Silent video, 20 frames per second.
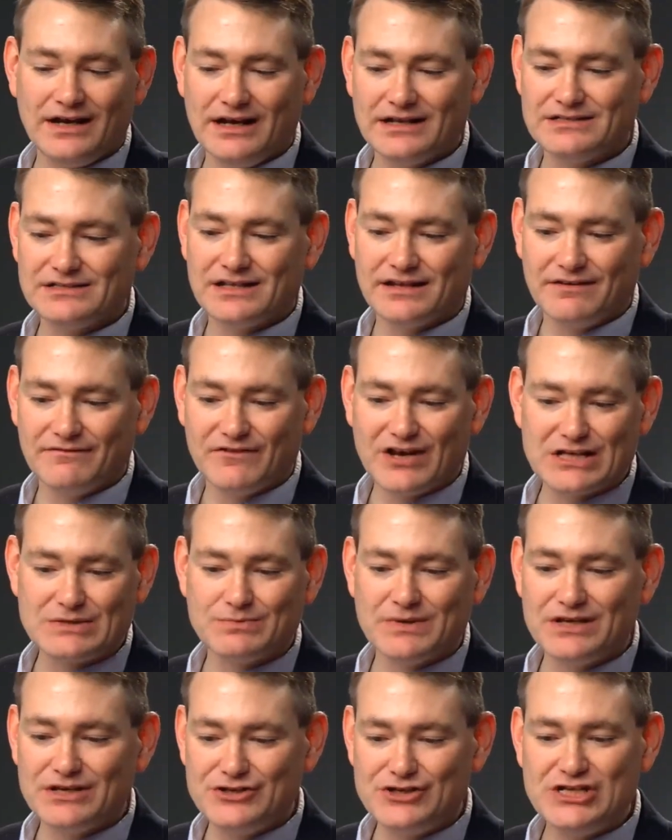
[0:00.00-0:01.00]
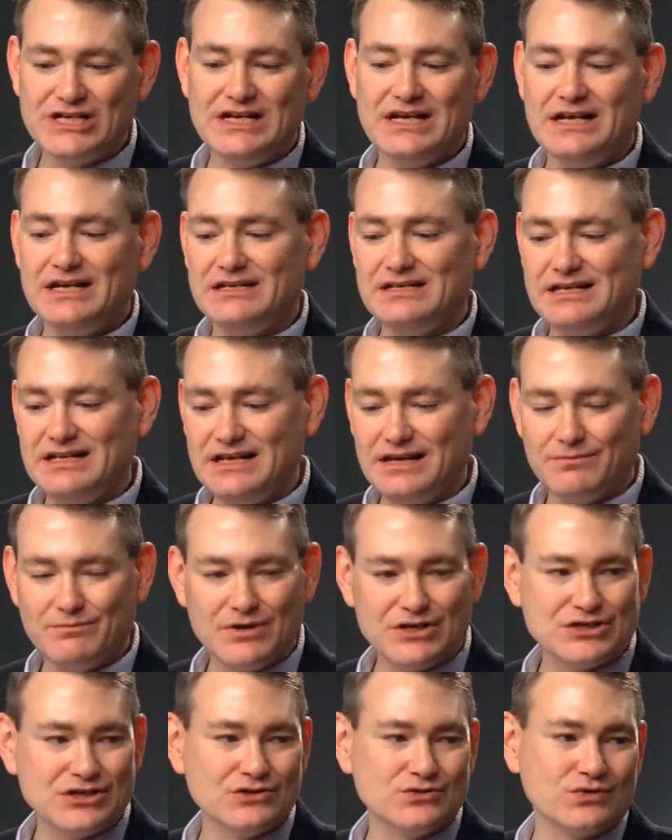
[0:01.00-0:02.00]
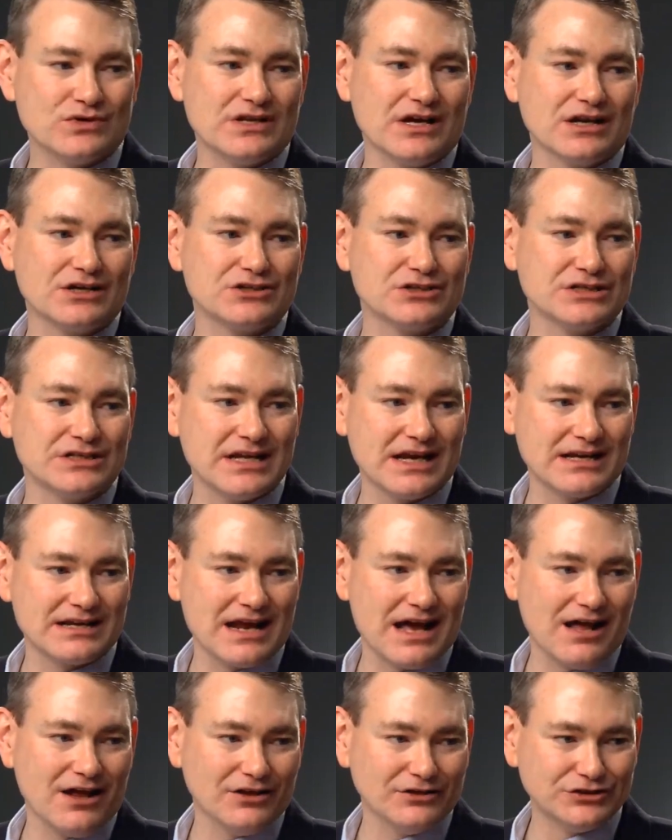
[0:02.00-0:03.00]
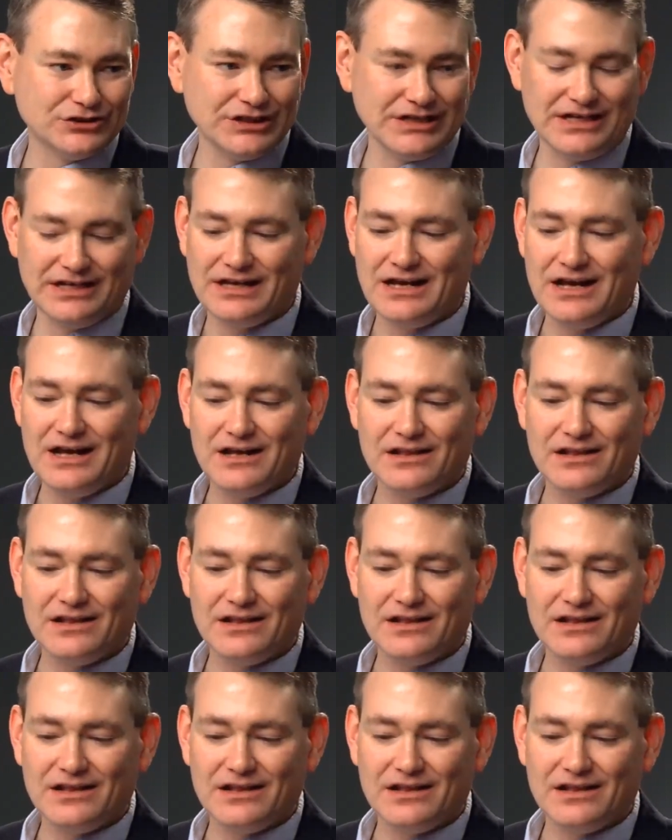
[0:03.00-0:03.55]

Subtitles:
It's the investment in GET, emissions reduction technology,